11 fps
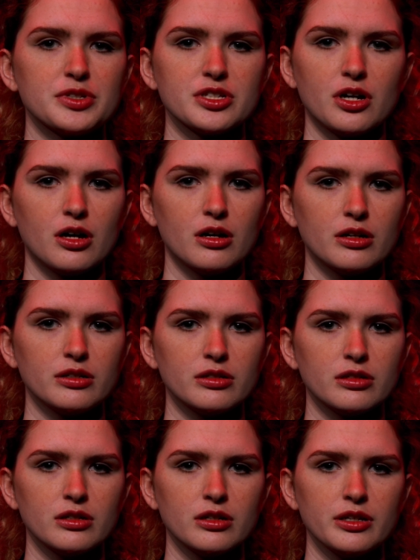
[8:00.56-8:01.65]
baton
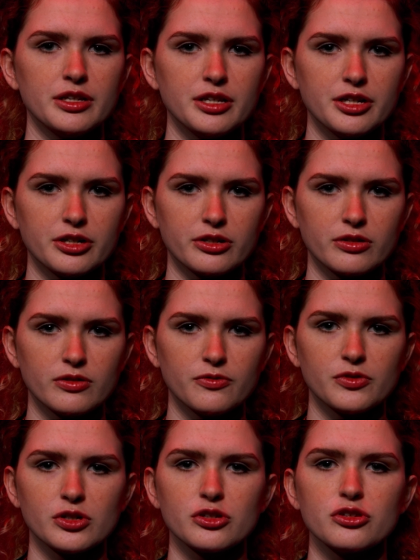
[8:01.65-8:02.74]
here
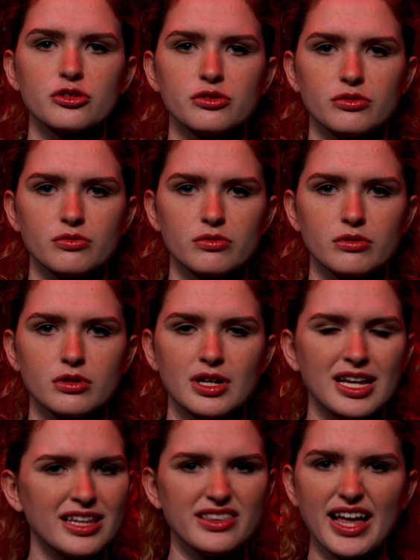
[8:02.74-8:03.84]
for you,
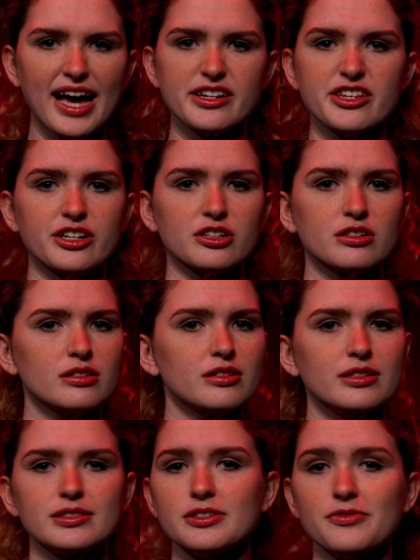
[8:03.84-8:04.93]
lying here
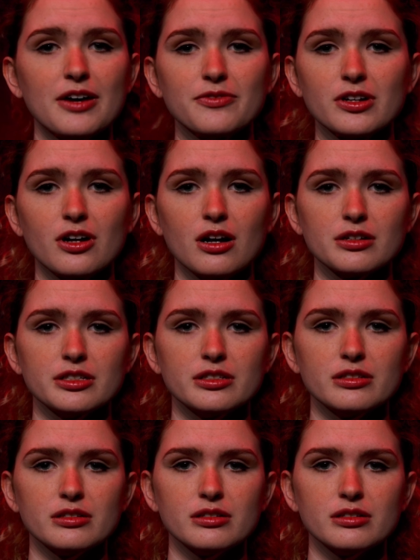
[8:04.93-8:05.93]
as if I forgot it.